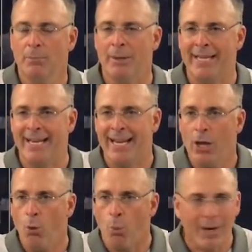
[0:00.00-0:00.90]
But again,
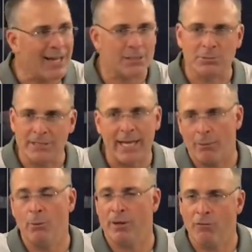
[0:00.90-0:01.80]
one less mistake
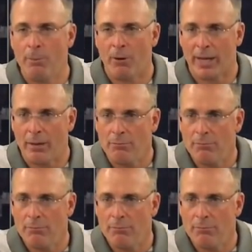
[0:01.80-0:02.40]
and we win the football game.